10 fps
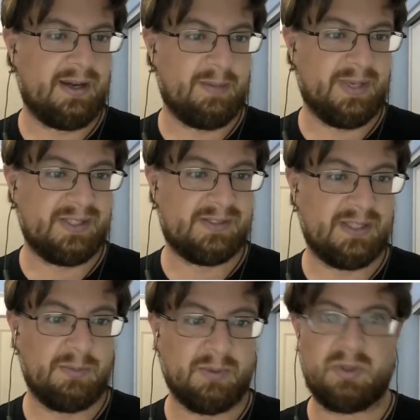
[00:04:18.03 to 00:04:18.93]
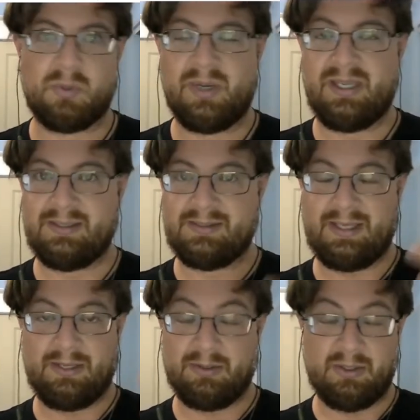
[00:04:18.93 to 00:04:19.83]
I'd say what the weight is,
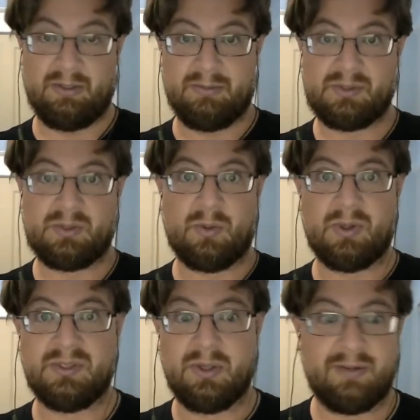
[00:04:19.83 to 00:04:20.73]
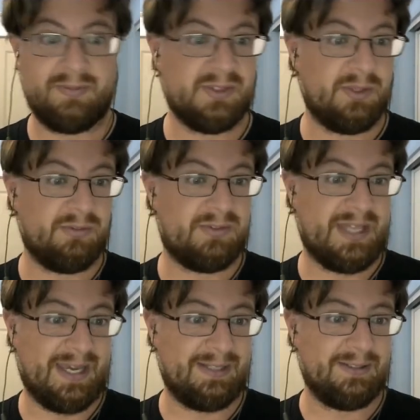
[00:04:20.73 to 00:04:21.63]
or the score is out of. It's out of
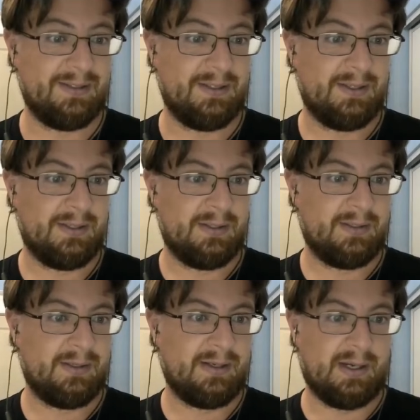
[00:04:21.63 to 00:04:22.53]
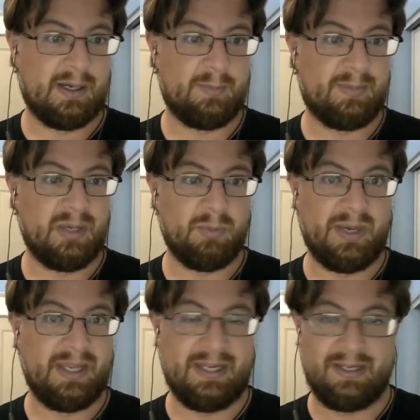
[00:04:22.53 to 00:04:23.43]
10. My
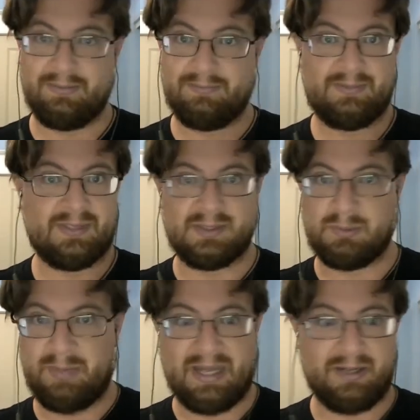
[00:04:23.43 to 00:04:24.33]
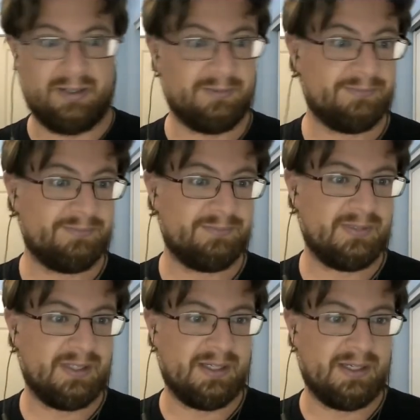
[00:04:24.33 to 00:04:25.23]
weighting doesn't matter.
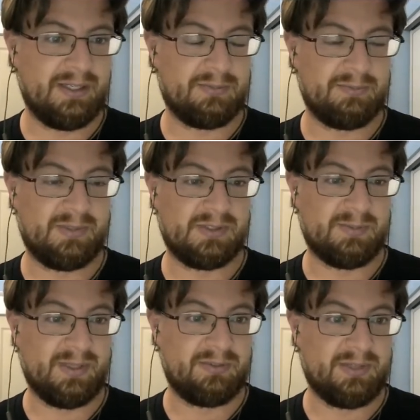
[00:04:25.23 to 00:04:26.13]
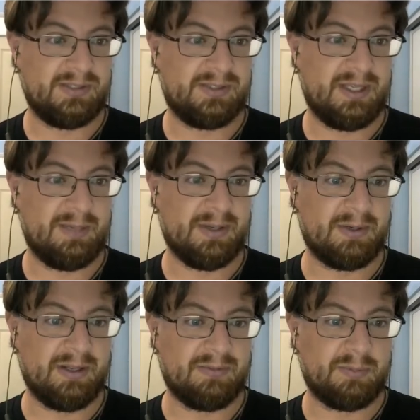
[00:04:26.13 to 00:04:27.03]
I don't, because of my grade scheme, I
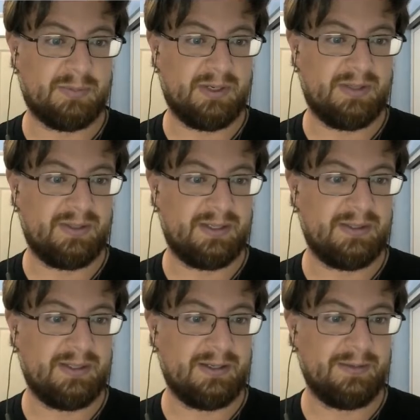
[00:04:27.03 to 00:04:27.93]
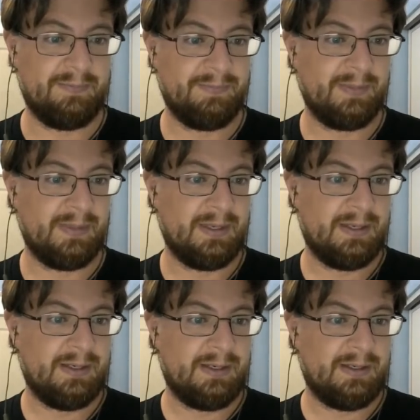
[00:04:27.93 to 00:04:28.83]
don't have to put anything in there.
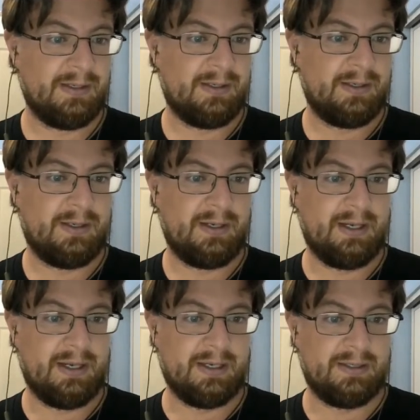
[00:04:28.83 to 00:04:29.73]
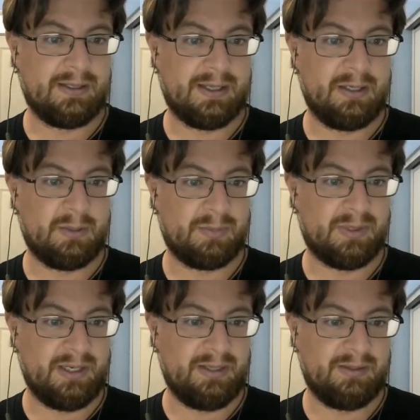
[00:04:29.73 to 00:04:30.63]
And I don't put
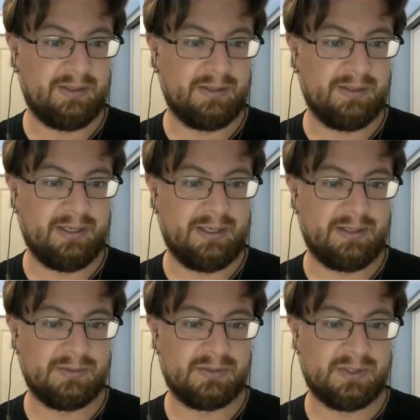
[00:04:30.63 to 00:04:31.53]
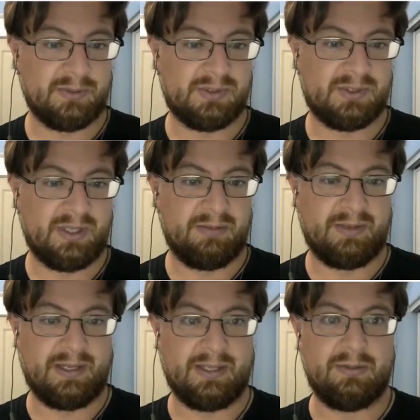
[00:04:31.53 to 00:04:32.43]
anything in there, so I go save
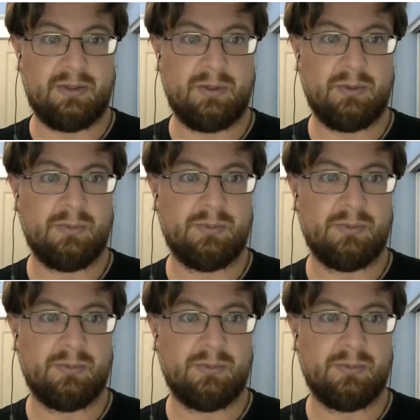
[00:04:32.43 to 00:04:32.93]
and new.